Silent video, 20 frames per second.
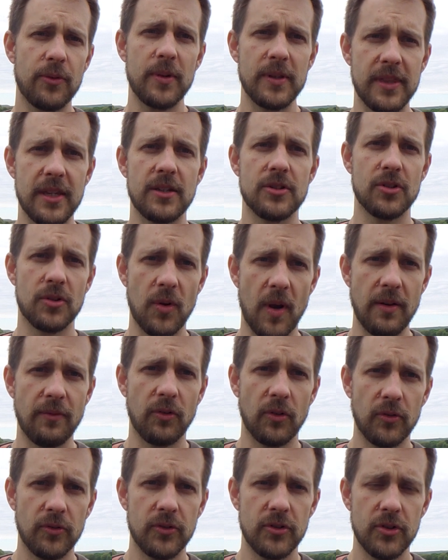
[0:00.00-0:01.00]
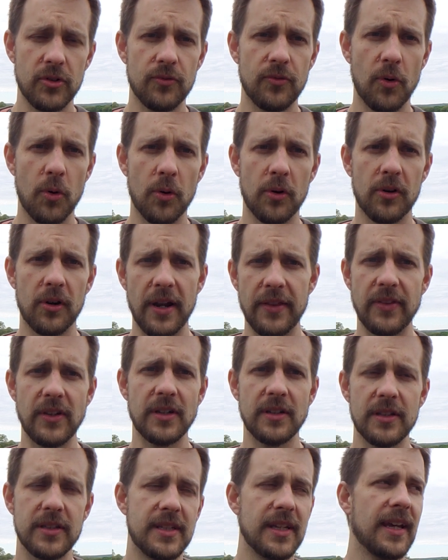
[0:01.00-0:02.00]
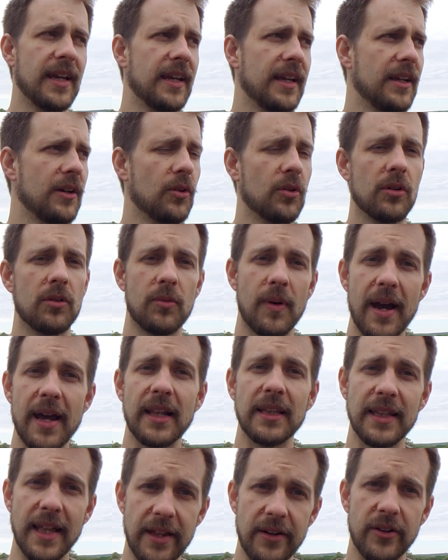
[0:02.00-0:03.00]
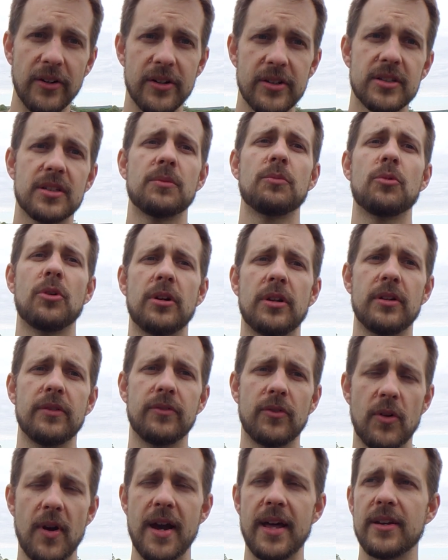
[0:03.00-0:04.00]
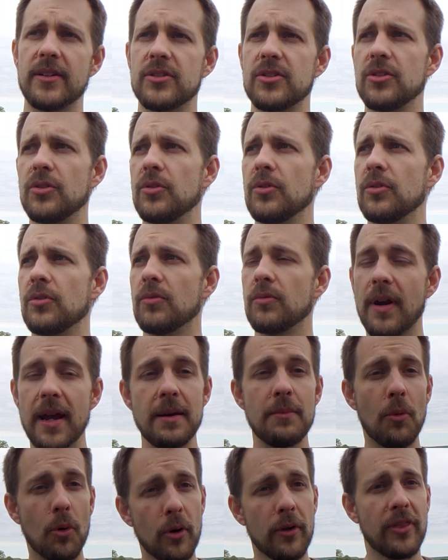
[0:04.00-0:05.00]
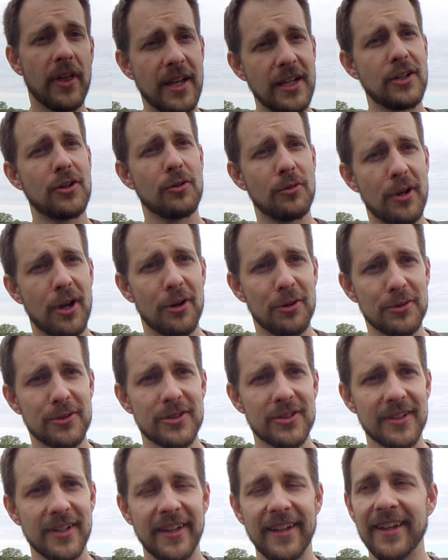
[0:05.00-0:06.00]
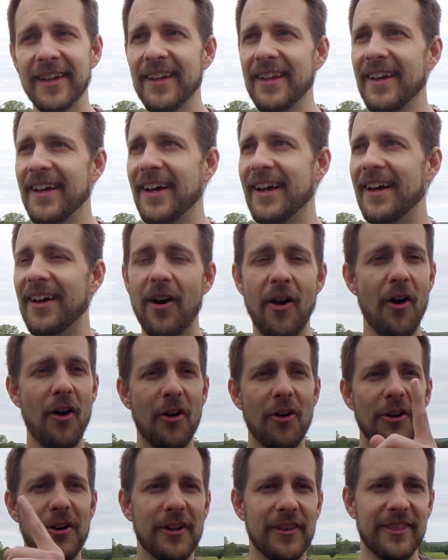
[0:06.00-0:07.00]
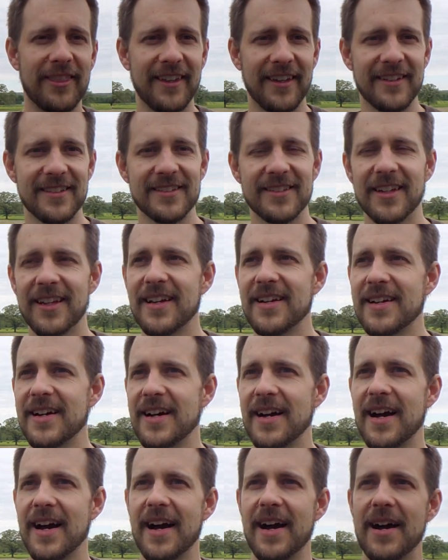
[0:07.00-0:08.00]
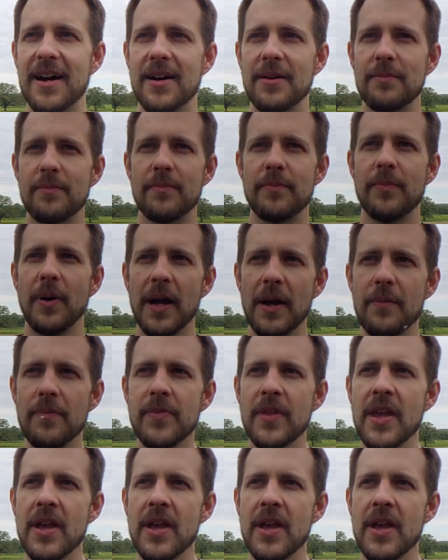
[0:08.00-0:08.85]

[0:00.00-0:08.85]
three things you're grateful to for at the end of the day, or write a letter to someone of gratitude, write more thank you notes, uh, all good things. Uh, but